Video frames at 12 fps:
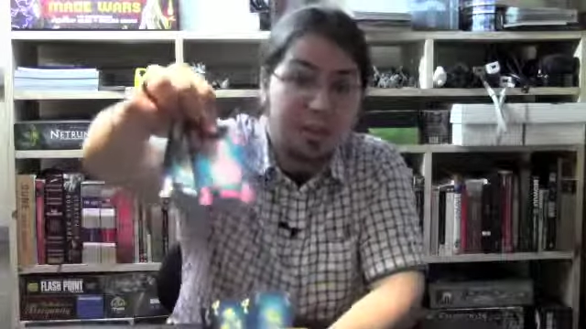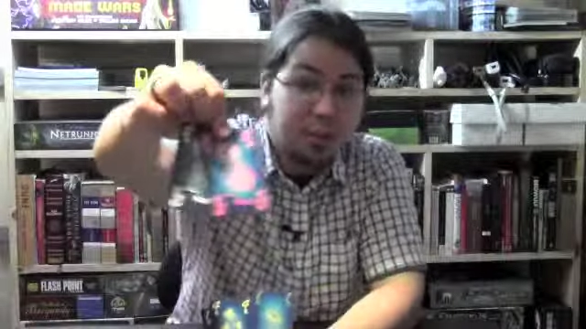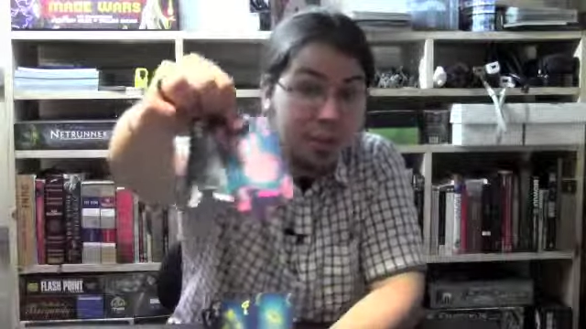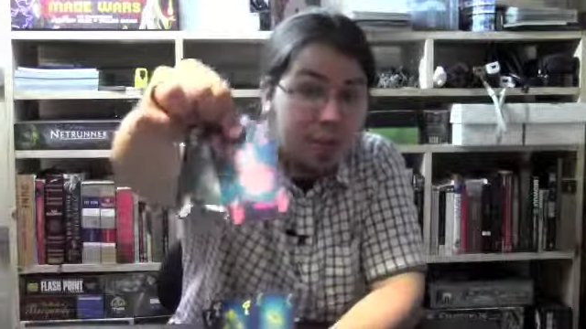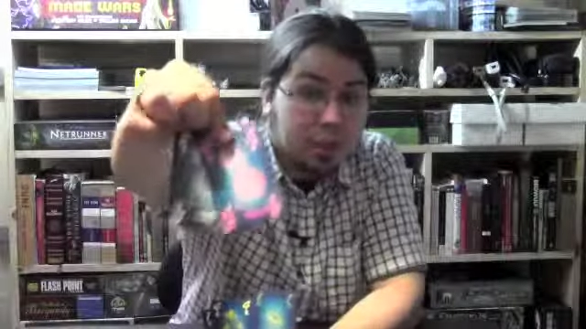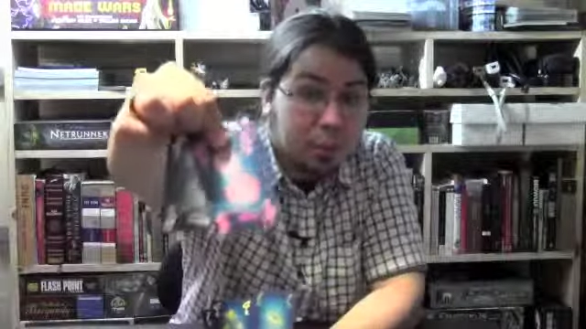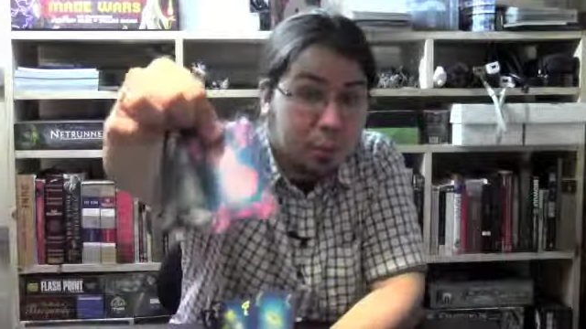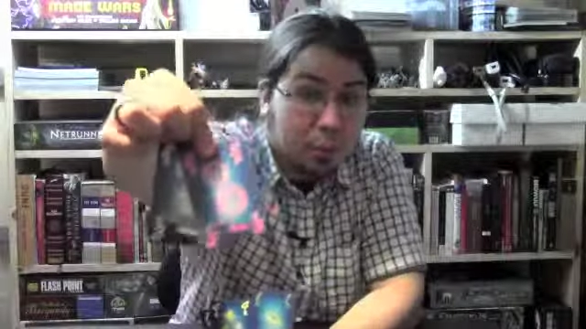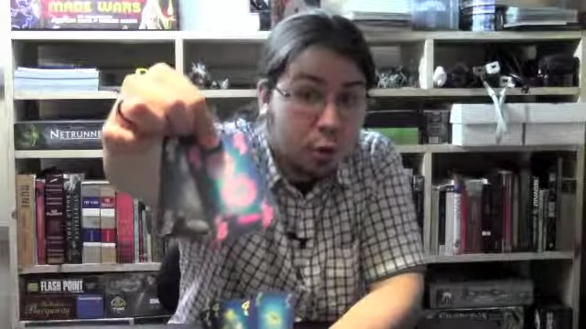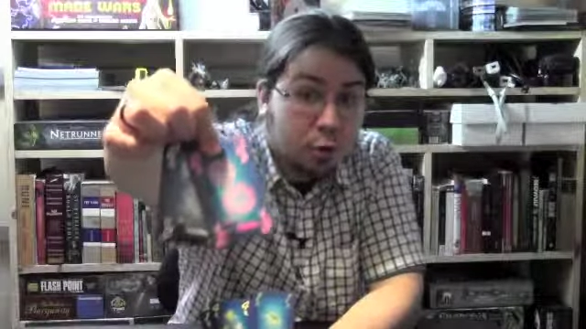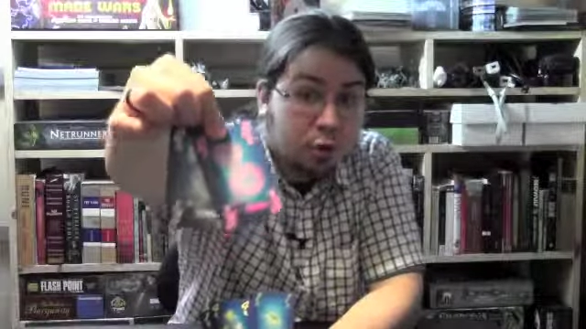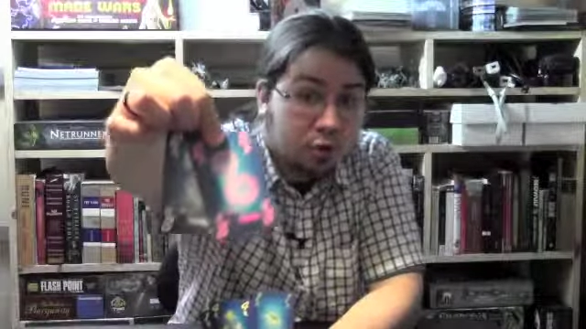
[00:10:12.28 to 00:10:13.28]
these are
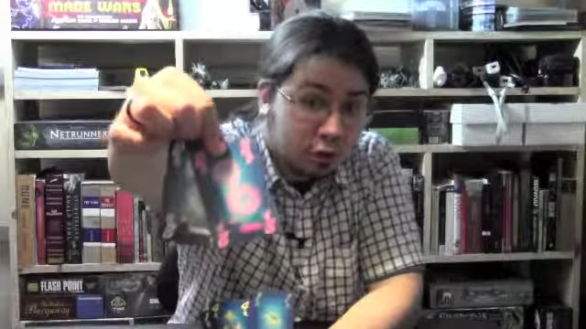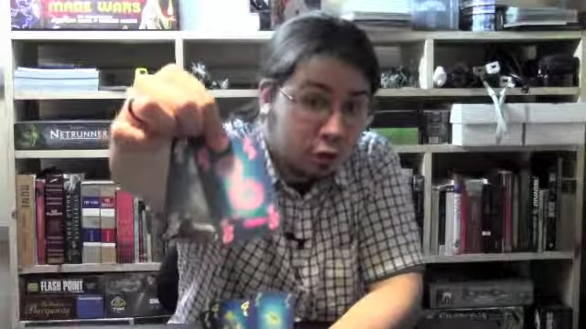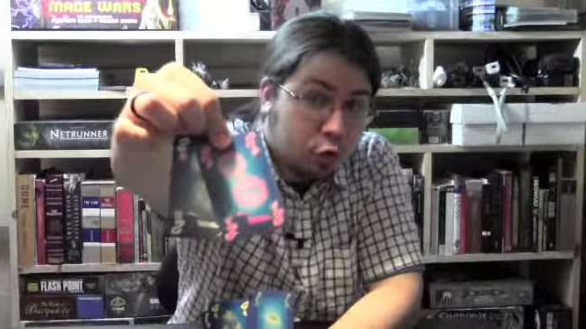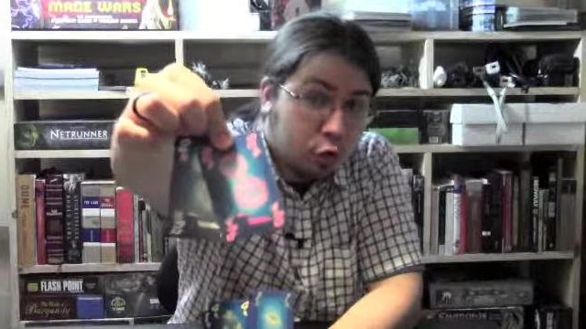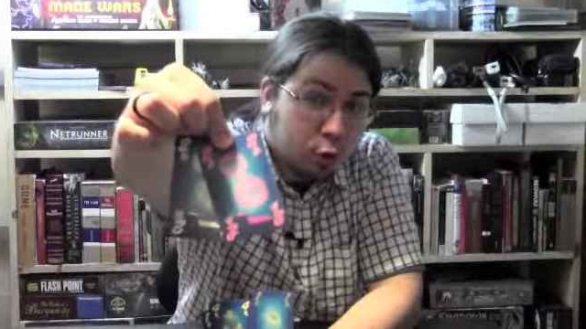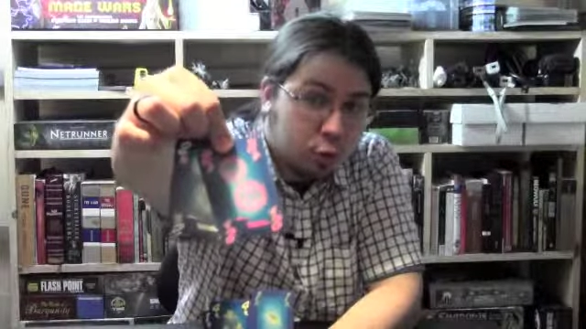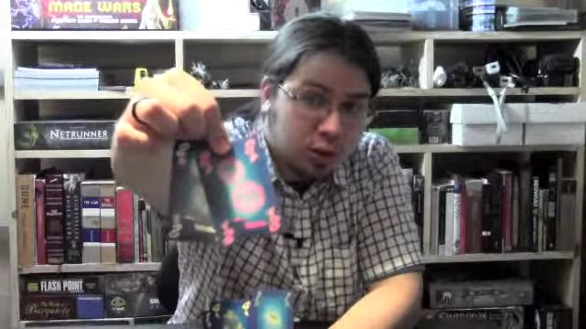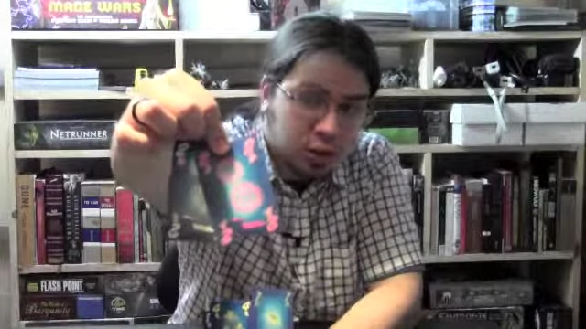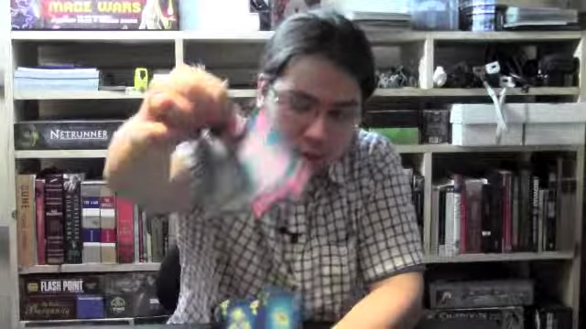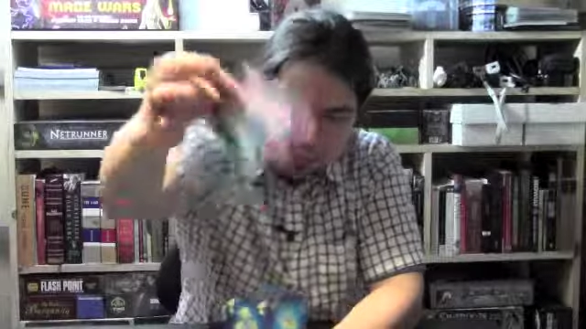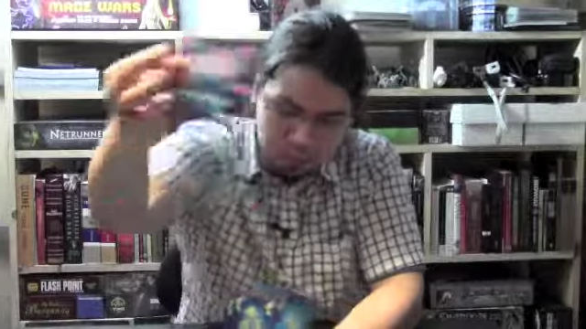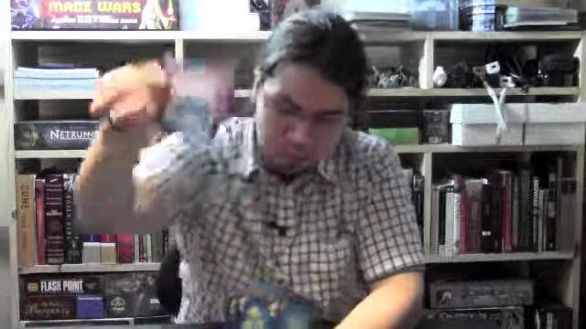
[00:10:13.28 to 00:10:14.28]
both
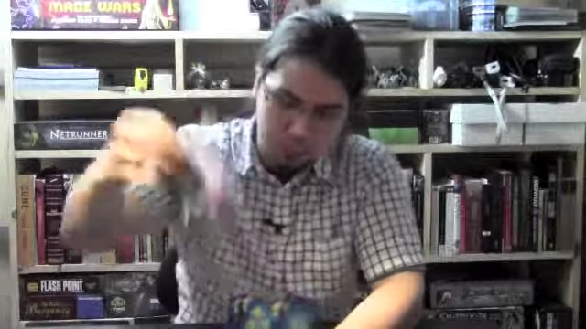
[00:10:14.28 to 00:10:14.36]
twos.